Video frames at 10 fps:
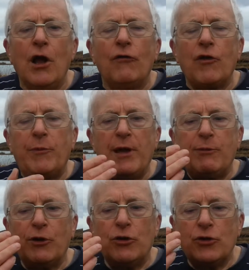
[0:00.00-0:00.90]
for
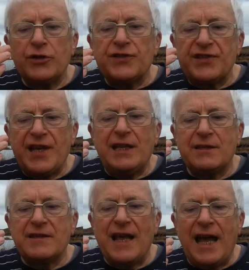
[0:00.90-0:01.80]
people who can
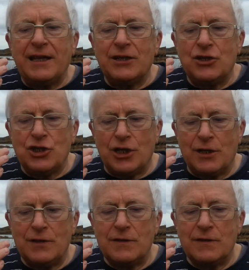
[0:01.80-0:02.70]
sense
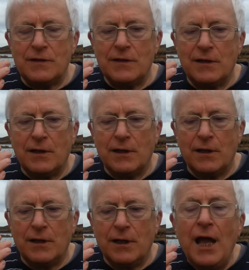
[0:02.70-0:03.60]
energies,
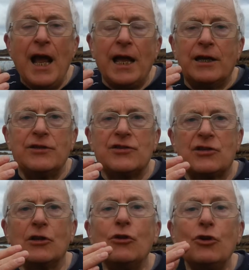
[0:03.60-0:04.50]
it can
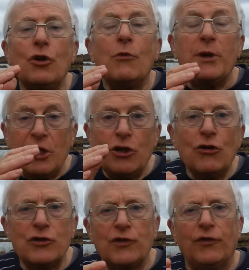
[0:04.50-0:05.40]
still be
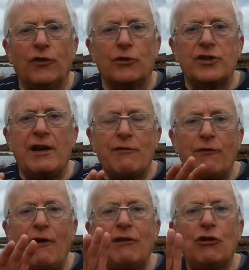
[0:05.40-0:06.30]
useful to have a
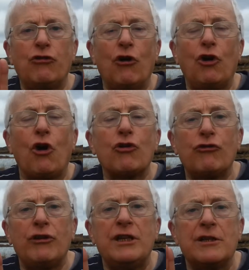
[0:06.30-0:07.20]
very
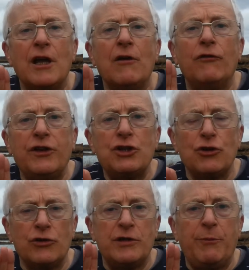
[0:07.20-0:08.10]
concrete
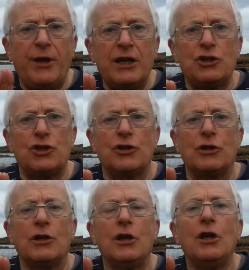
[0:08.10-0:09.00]
visual depiction